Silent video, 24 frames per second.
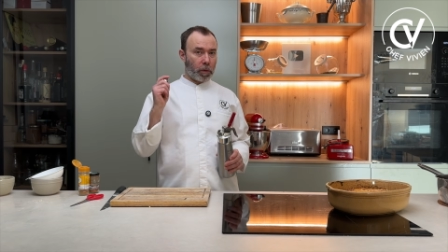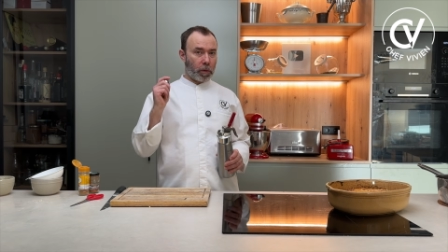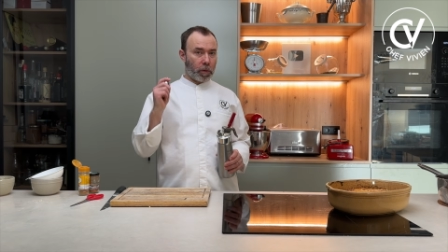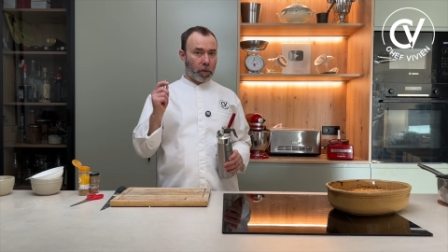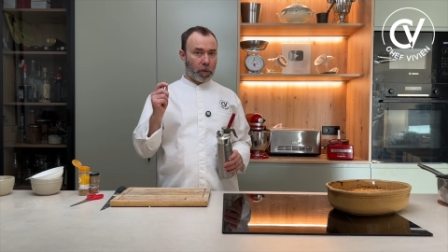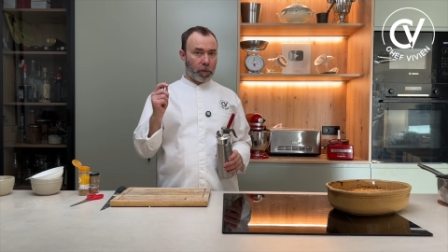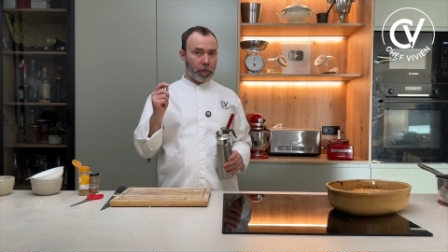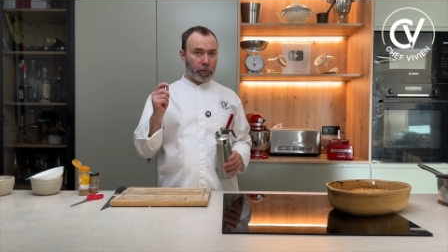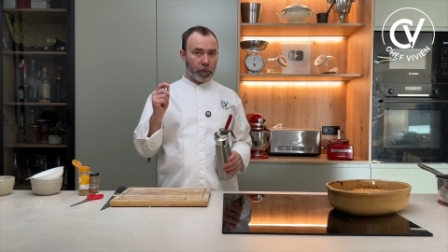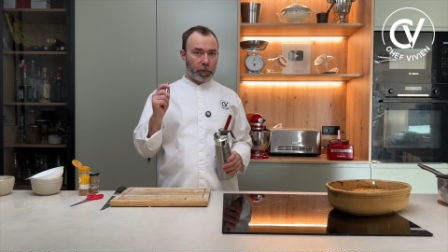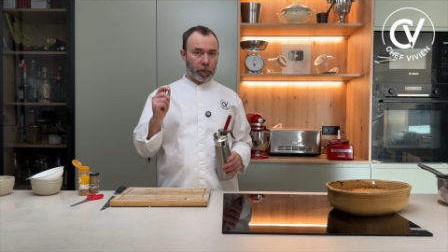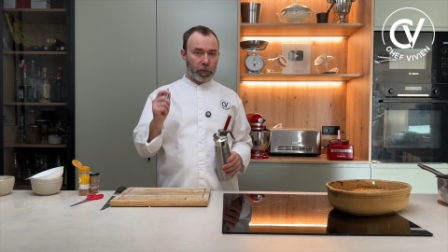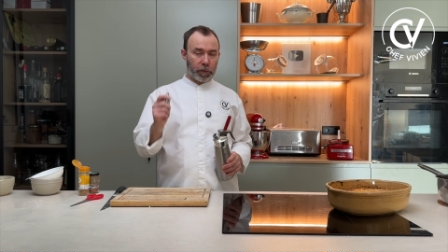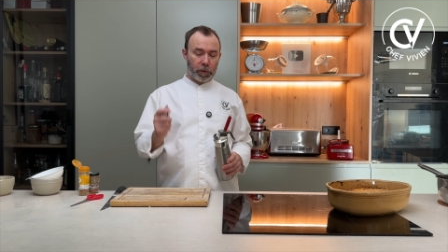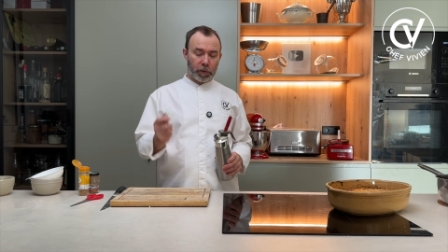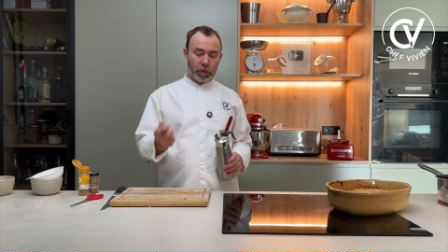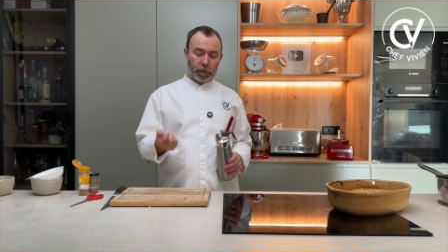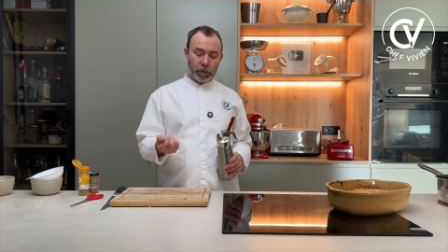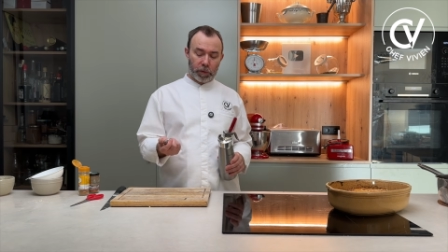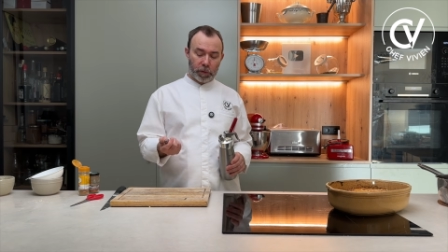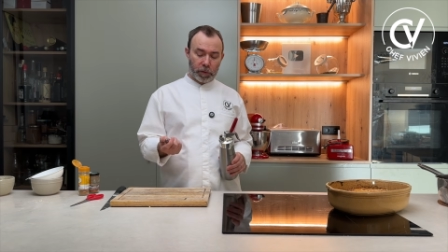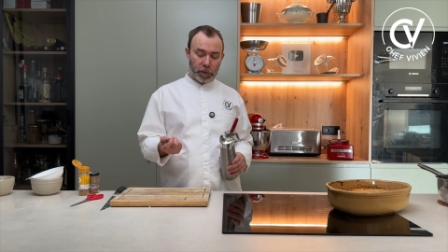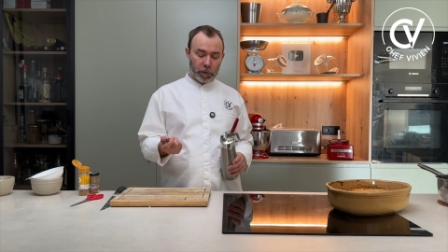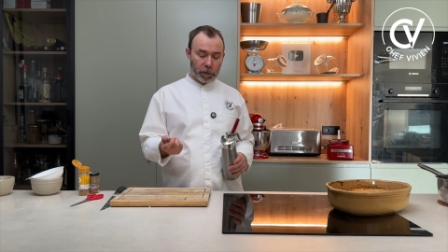of
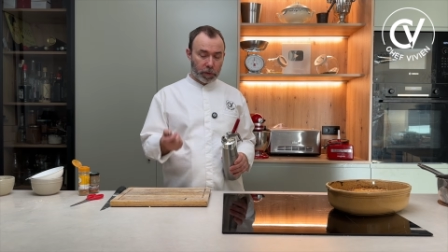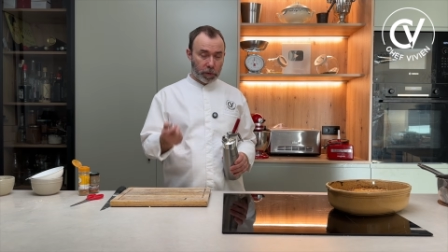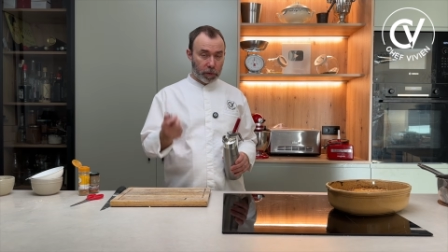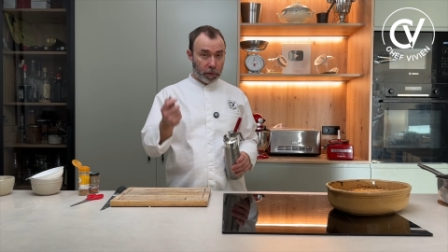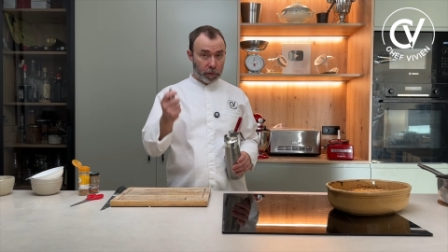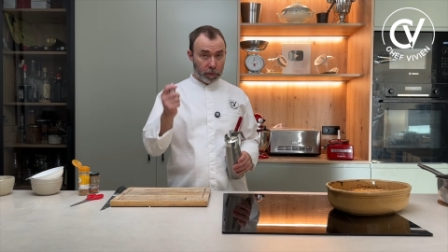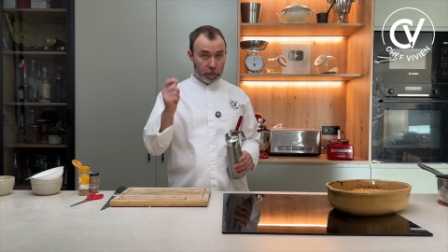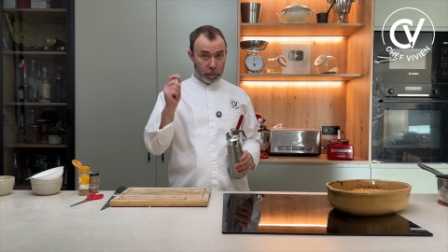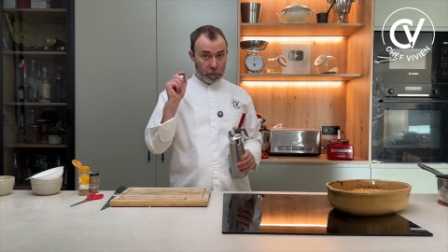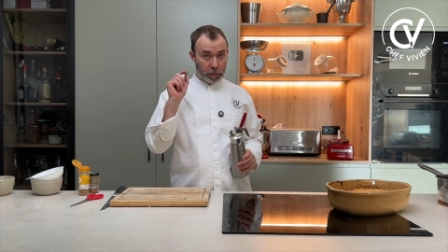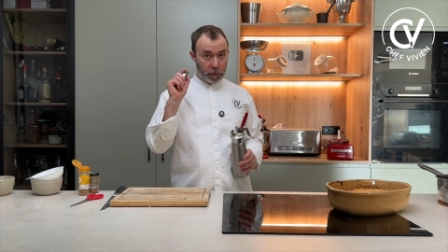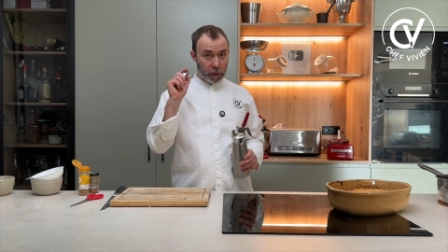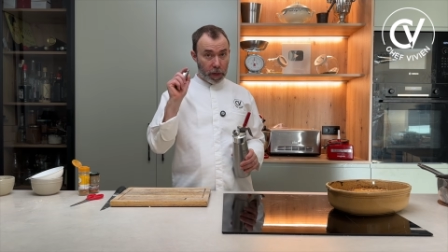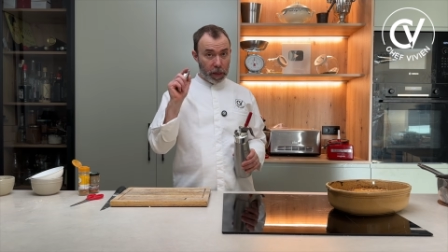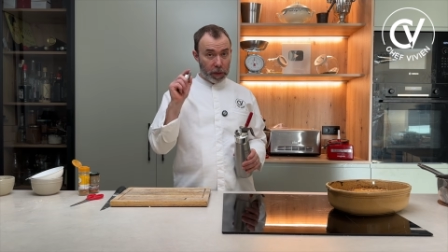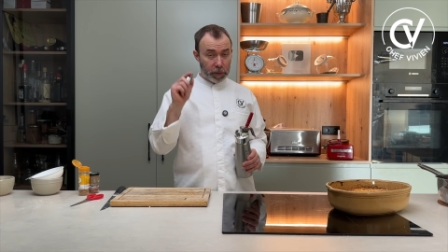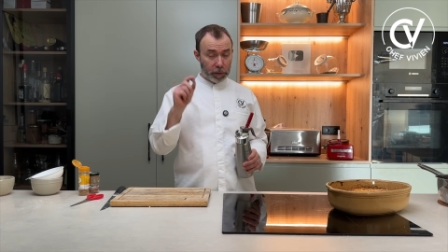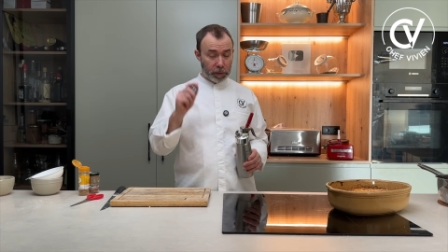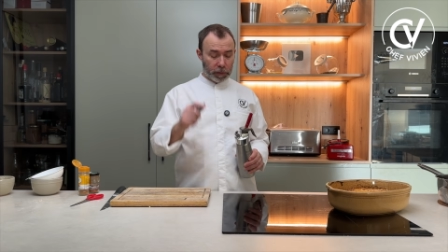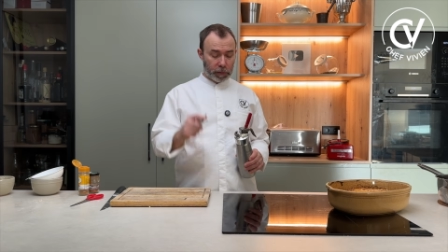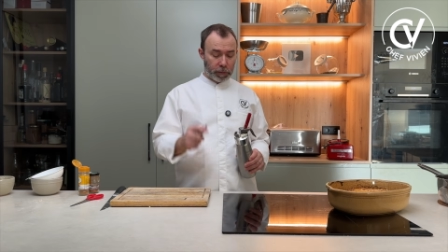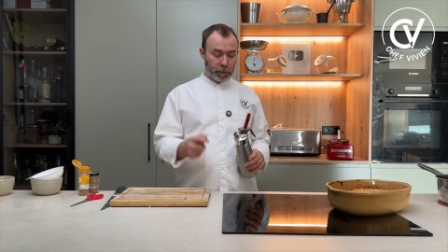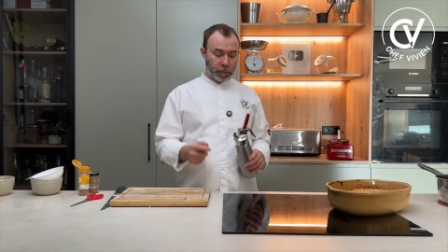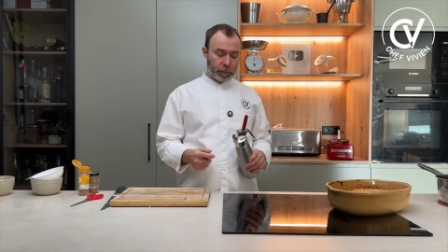
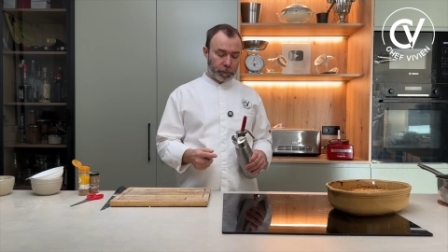gas.